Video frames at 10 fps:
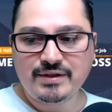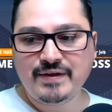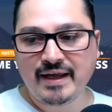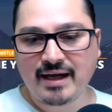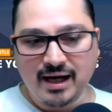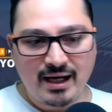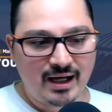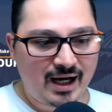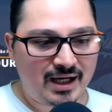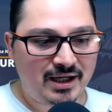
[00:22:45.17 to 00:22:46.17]
thing
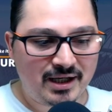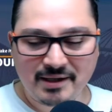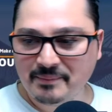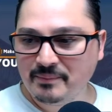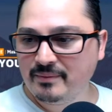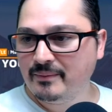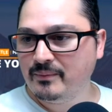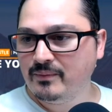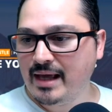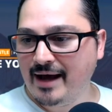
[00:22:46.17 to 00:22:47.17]
I, will um,
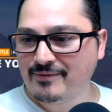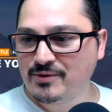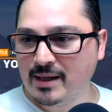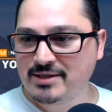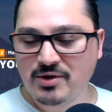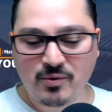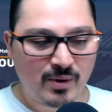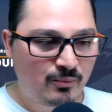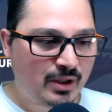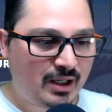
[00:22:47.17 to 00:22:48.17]
have to ask you
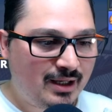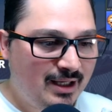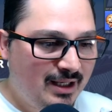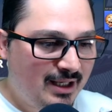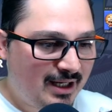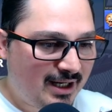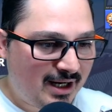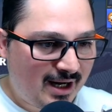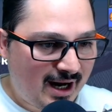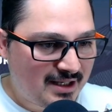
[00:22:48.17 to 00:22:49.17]
when we
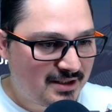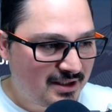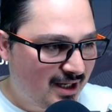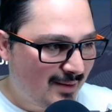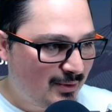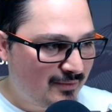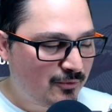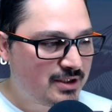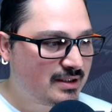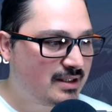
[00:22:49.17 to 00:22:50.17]
uh, answer a couple of
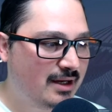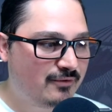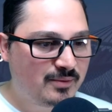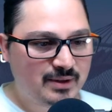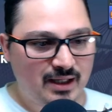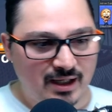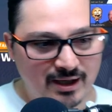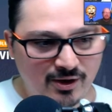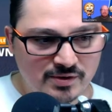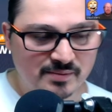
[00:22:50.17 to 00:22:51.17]
questions here from the
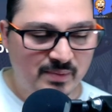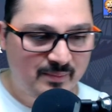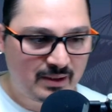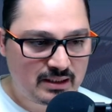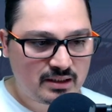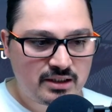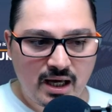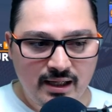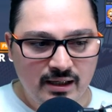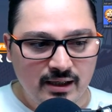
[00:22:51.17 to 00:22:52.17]
awesome people in the
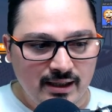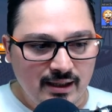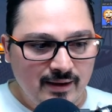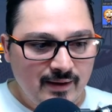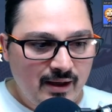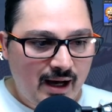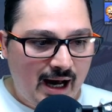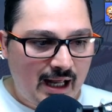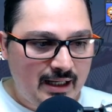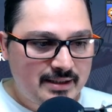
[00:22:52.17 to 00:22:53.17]
chat. Yeah, yeah.
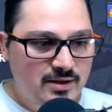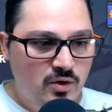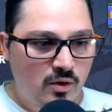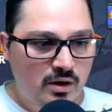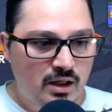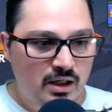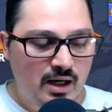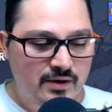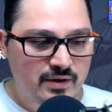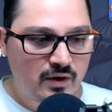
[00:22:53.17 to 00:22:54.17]
Alex Cocker,
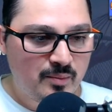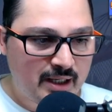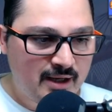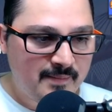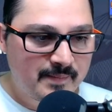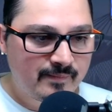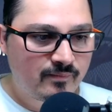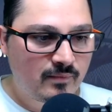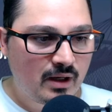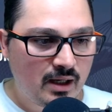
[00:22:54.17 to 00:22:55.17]
how's it going, buddy?
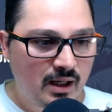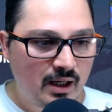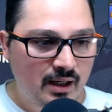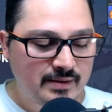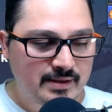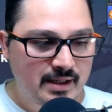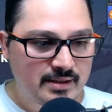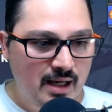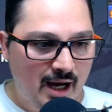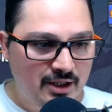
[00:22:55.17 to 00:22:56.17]
Uh, says
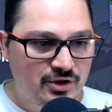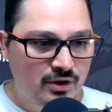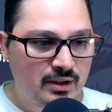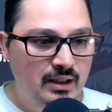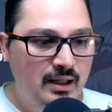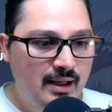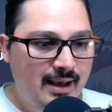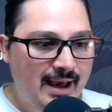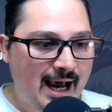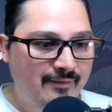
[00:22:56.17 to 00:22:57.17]
hi, Shaun.
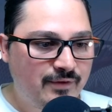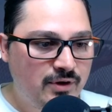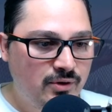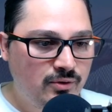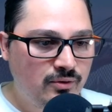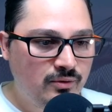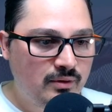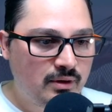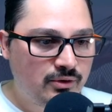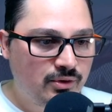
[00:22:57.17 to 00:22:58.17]
Have you
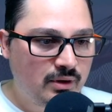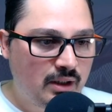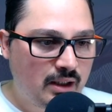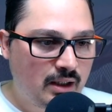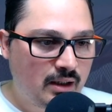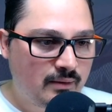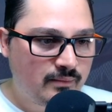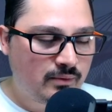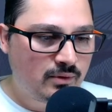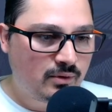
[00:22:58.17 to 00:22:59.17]
uh,
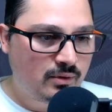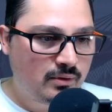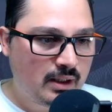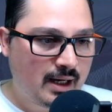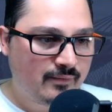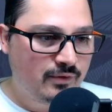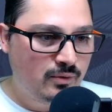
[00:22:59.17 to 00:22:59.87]
have you